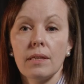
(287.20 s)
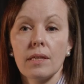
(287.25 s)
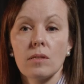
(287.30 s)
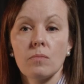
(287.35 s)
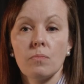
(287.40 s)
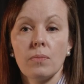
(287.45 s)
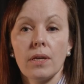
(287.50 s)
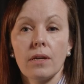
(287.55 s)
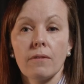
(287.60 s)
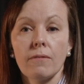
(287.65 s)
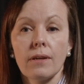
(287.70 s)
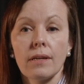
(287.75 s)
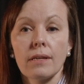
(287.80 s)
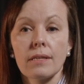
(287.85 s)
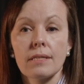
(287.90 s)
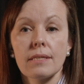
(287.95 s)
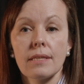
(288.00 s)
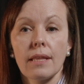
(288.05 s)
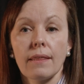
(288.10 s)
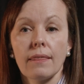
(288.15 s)

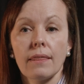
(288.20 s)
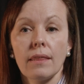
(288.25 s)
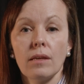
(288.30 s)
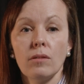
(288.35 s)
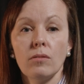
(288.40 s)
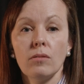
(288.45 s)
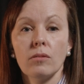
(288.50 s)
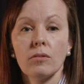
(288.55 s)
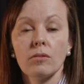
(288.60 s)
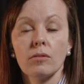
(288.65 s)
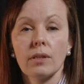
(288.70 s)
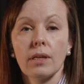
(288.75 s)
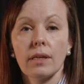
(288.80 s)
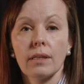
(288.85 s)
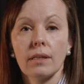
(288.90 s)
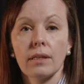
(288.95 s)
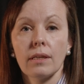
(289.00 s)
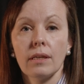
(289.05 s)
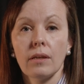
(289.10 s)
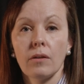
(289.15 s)
experience that they do not
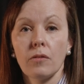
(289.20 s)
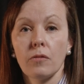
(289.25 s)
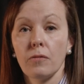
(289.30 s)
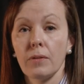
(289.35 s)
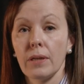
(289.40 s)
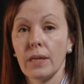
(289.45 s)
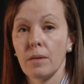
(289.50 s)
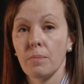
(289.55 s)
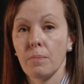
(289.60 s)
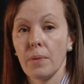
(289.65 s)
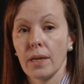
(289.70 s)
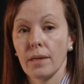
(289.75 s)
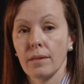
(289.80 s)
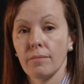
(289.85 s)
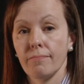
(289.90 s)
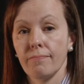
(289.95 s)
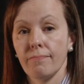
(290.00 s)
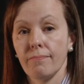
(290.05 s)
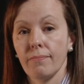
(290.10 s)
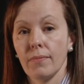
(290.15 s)
get enough
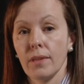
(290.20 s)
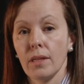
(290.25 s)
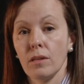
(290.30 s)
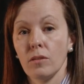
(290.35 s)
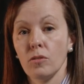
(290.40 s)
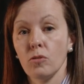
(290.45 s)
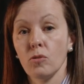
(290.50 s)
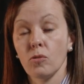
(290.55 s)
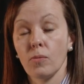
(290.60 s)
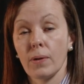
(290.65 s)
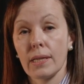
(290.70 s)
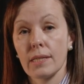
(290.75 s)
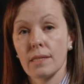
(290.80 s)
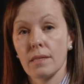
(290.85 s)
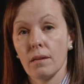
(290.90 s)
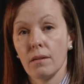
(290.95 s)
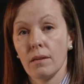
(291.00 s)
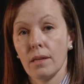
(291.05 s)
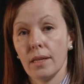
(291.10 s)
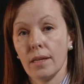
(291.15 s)
feedback during
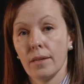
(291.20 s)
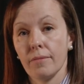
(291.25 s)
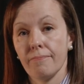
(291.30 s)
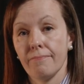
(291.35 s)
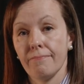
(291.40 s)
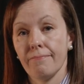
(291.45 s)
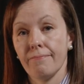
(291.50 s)
studying,